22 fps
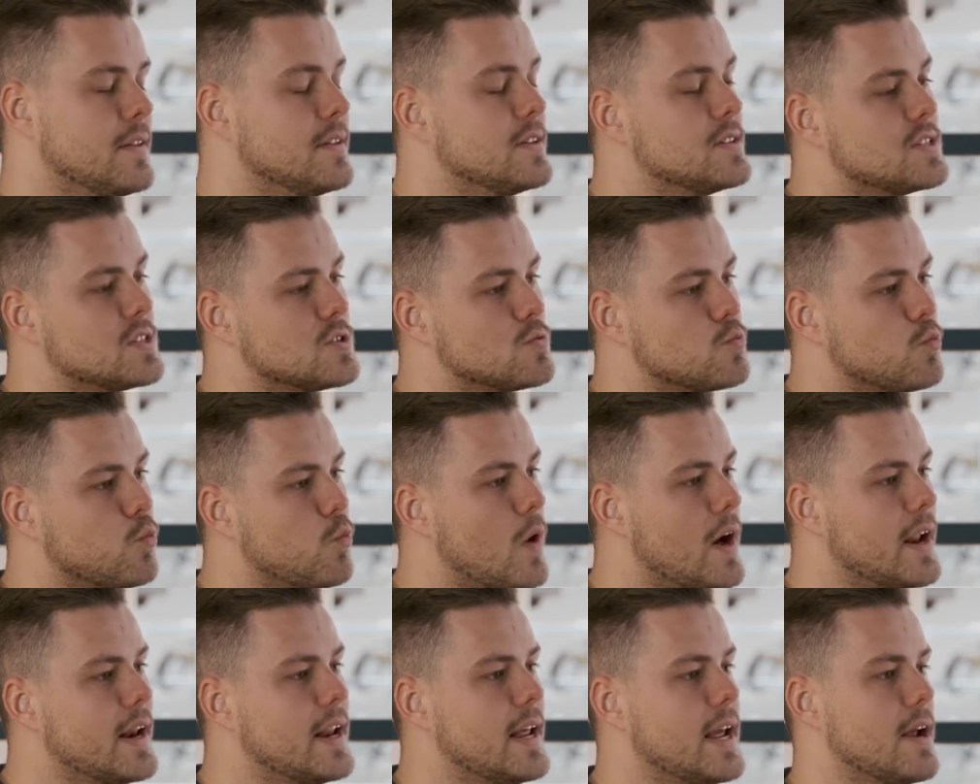This is
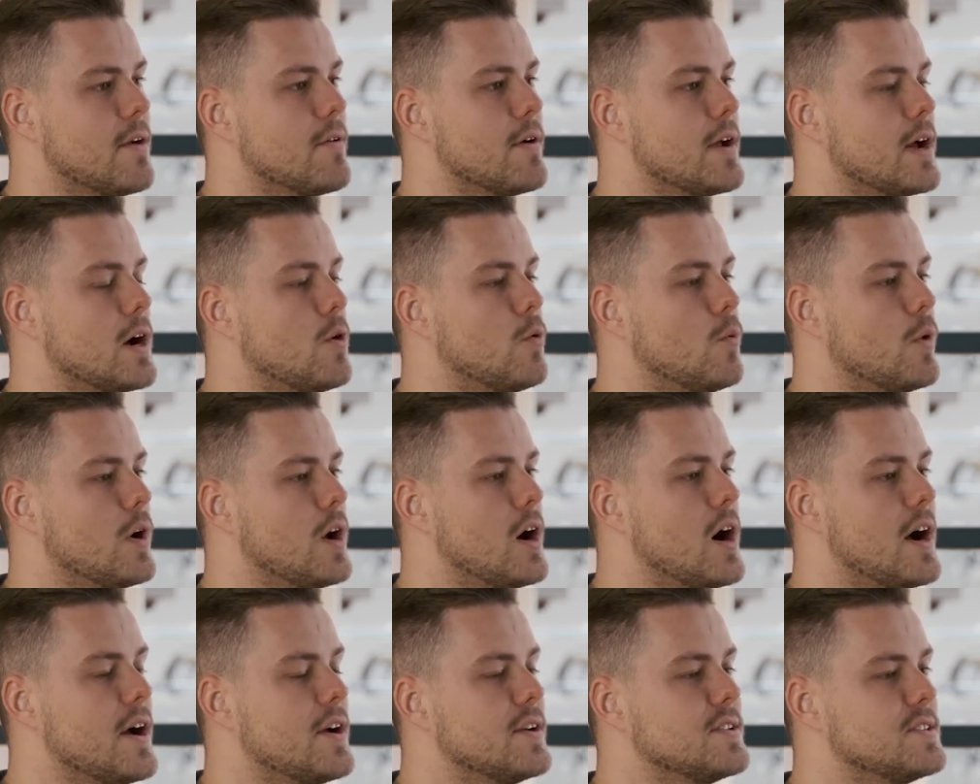one area where
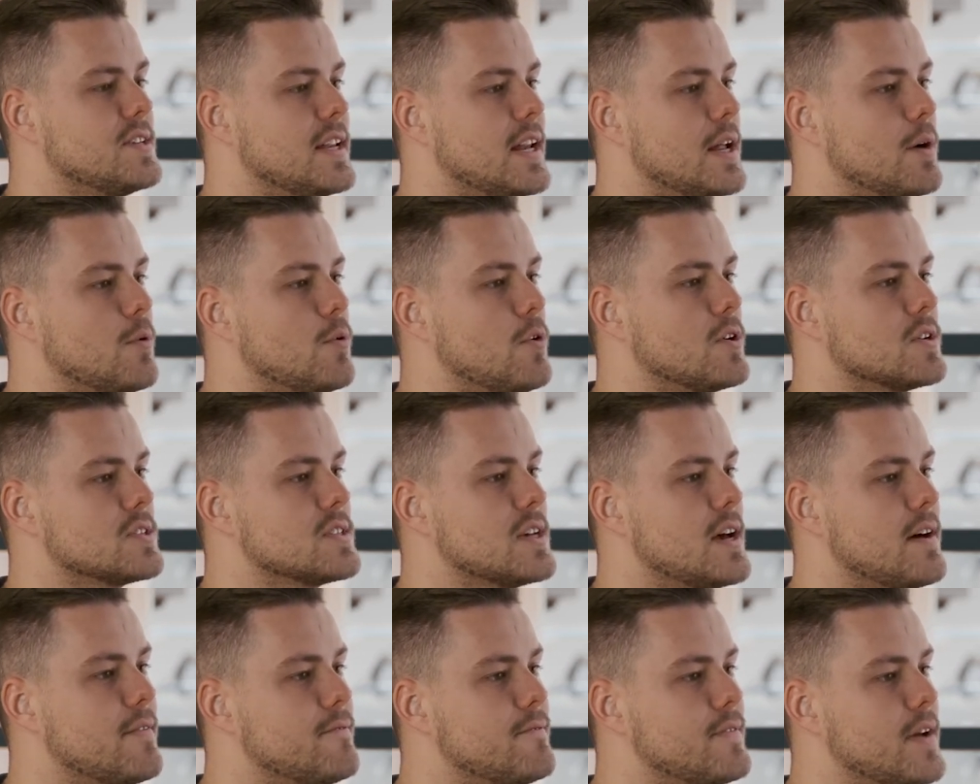IoT networks
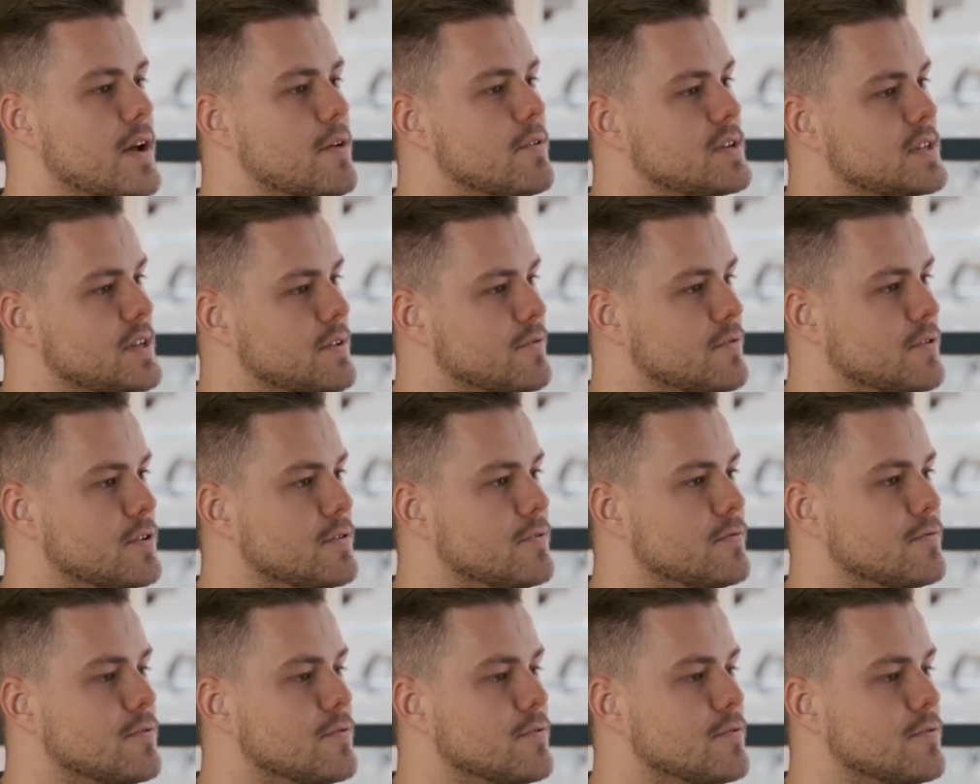are very different